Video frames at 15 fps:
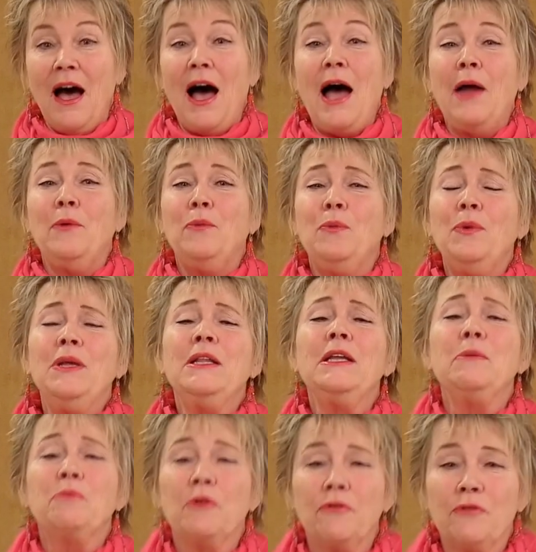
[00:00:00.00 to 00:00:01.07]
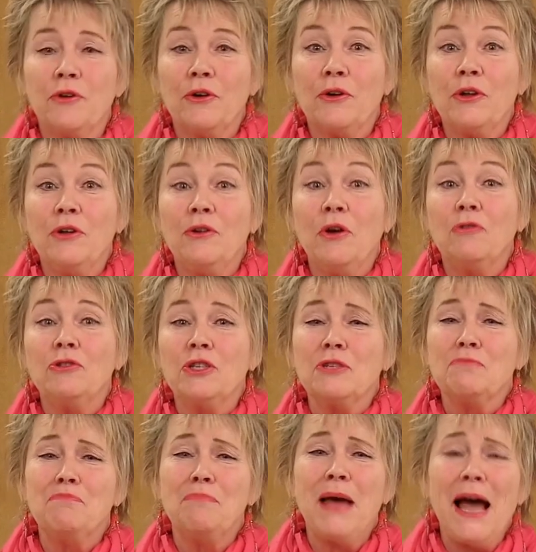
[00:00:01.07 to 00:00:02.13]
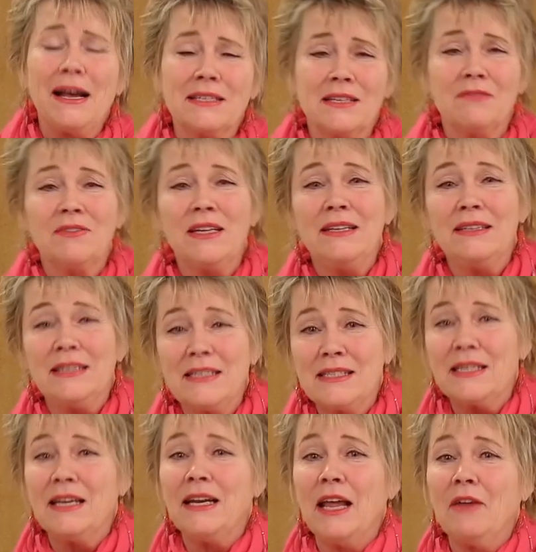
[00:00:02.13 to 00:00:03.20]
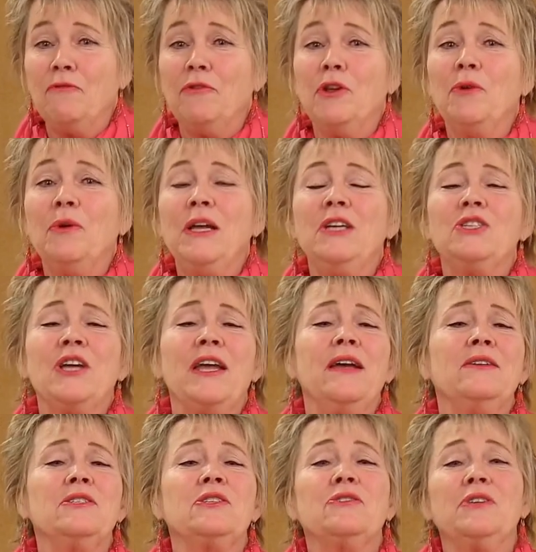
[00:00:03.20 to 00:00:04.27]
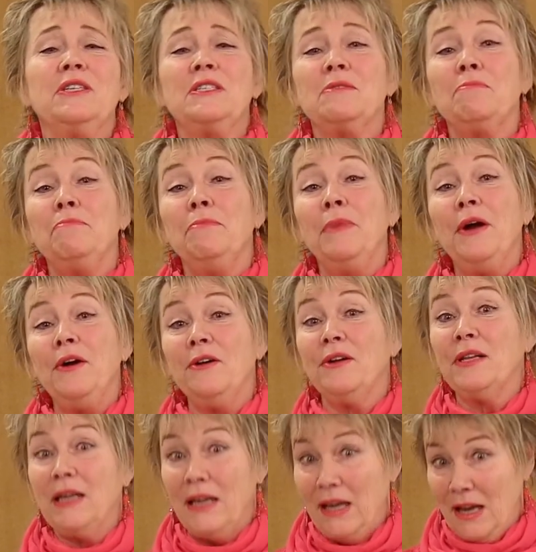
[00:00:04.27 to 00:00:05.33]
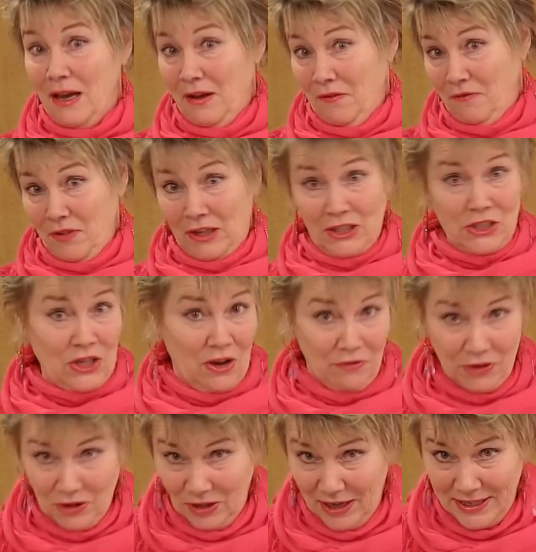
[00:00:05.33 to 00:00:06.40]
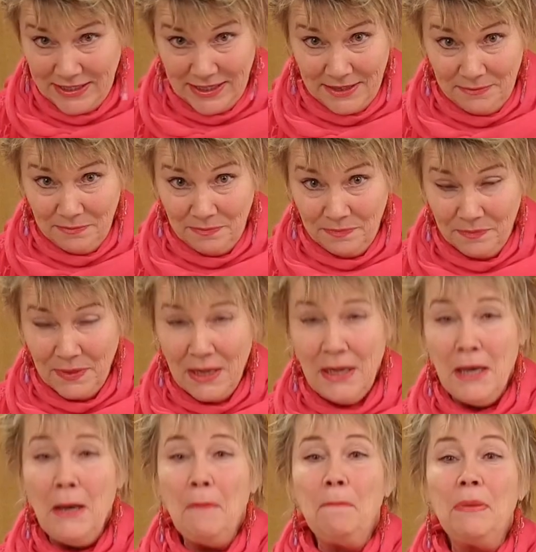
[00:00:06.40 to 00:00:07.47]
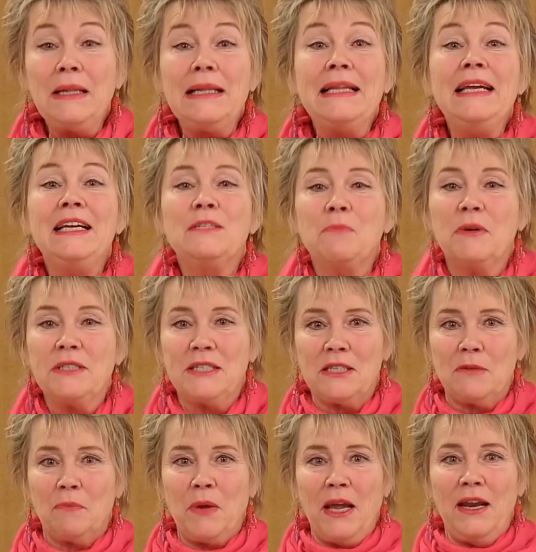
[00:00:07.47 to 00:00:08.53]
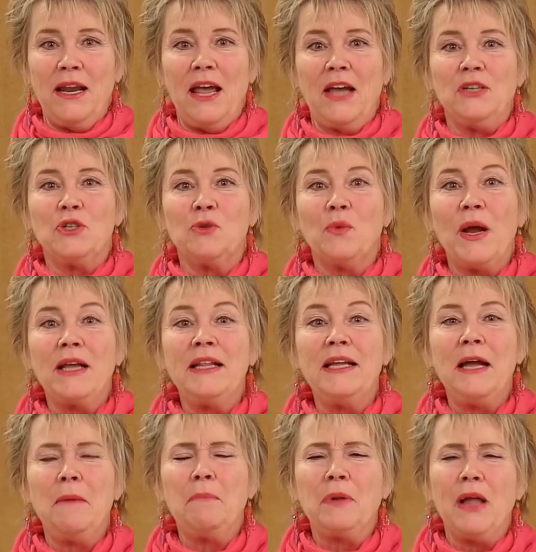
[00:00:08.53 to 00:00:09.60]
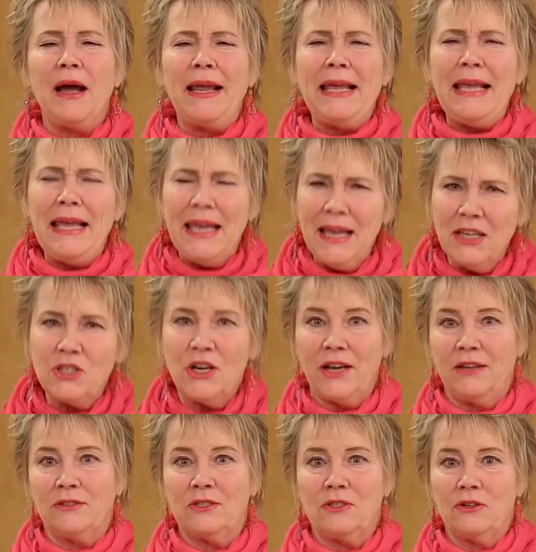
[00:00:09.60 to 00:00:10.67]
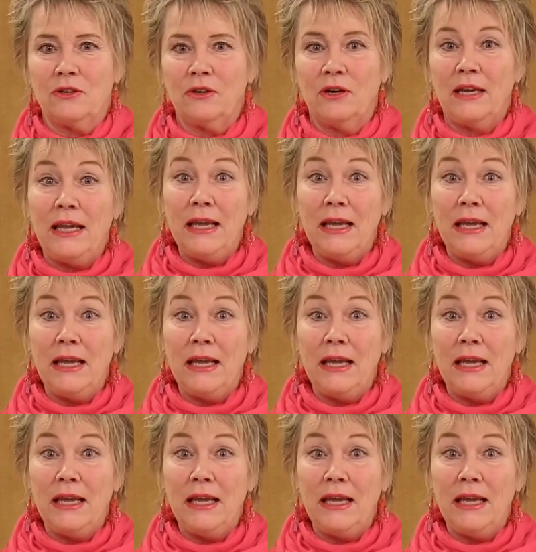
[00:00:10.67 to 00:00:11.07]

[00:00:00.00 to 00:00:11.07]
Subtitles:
I really prefer you don't just passively listen and view each answer as merely a philosophical idea. Please participate and directly apply each answer